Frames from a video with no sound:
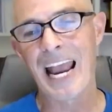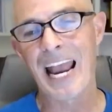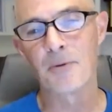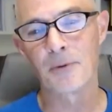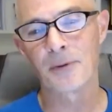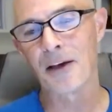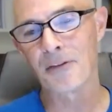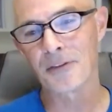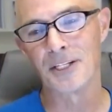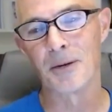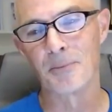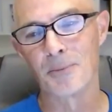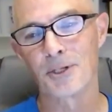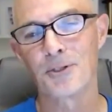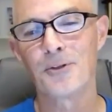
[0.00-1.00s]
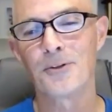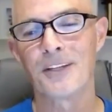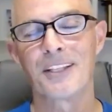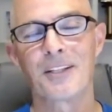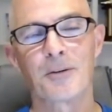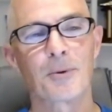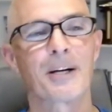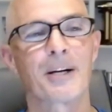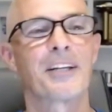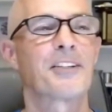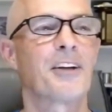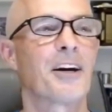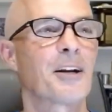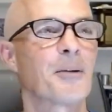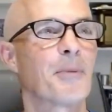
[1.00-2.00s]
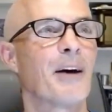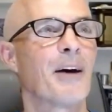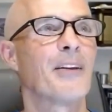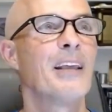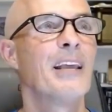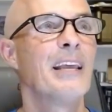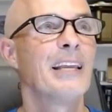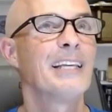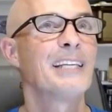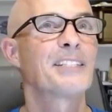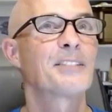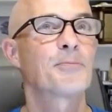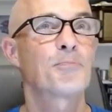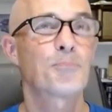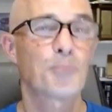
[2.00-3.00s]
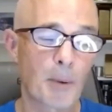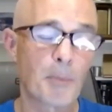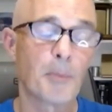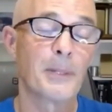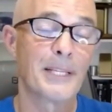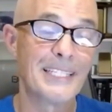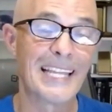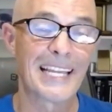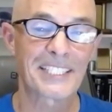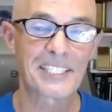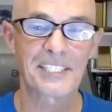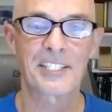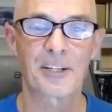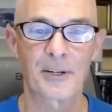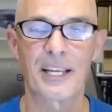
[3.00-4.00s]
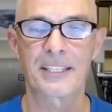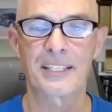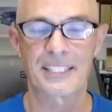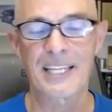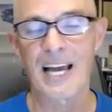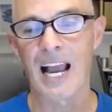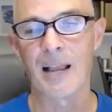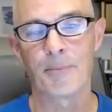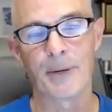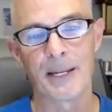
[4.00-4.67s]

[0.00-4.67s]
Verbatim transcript: and without the number two thing that we're going to talk about is probably necessary at the time.